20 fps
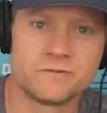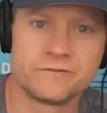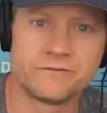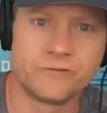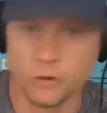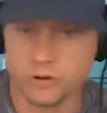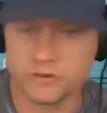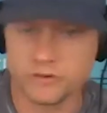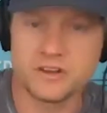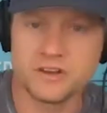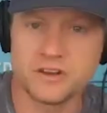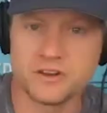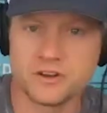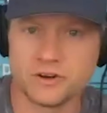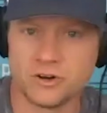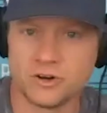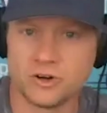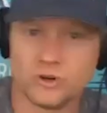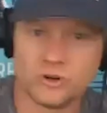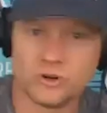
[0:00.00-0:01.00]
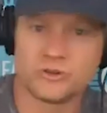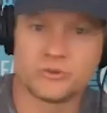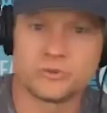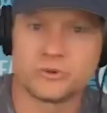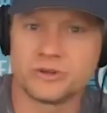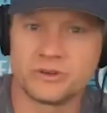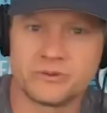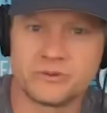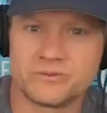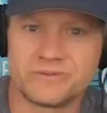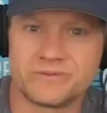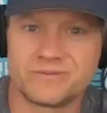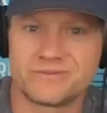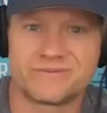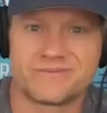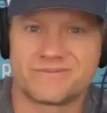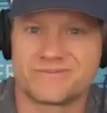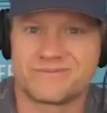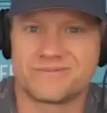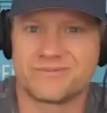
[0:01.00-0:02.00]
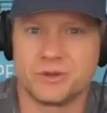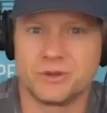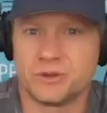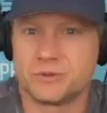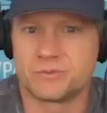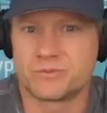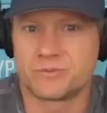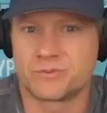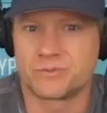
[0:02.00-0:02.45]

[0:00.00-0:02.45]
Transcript: 14-year-old would